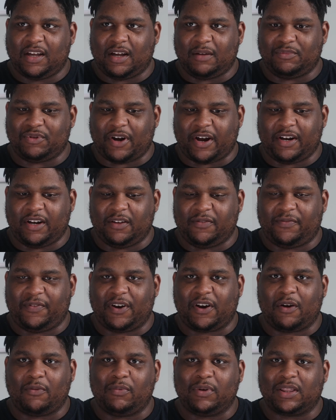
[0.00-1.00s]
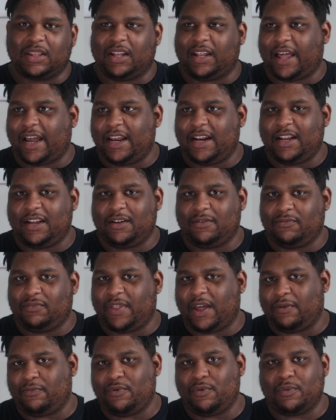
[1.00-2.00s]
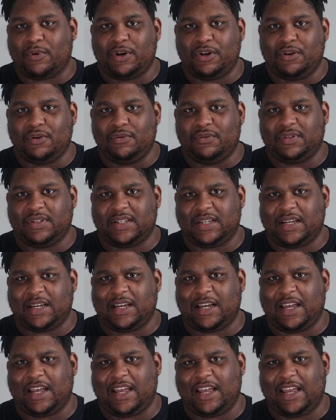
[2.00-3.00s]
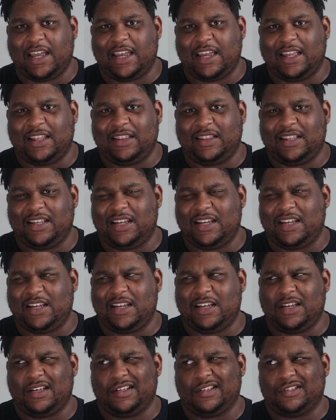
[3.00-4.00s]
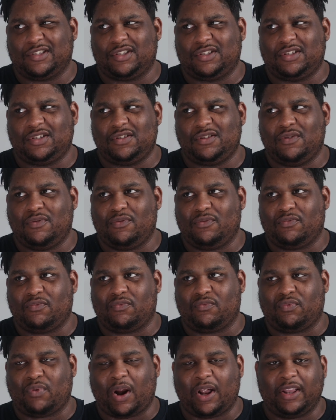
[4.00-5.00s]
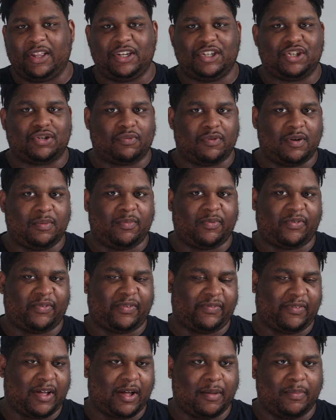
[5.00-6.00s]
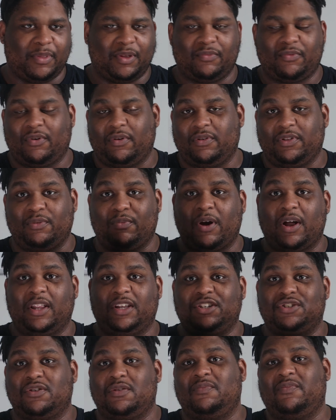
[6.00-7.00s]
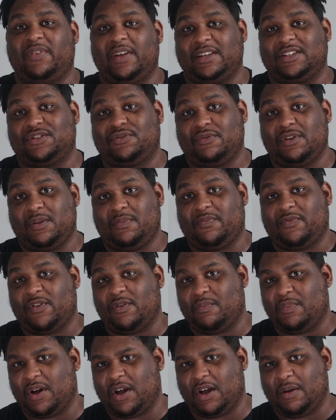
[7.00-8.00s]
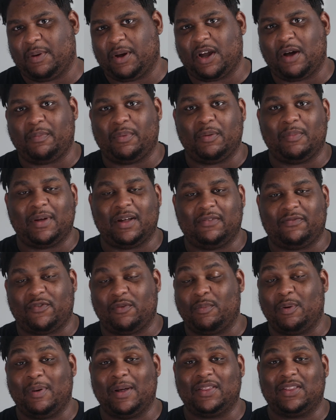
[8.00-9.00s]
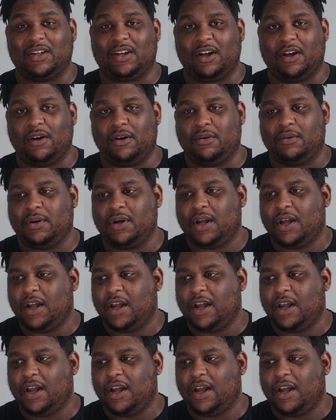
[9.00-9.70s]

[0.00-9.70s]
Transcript: I'm trying to figure out what the lighting that we were using in the Raleigh stream, the Raleigh Stream Fest stream from a month ago.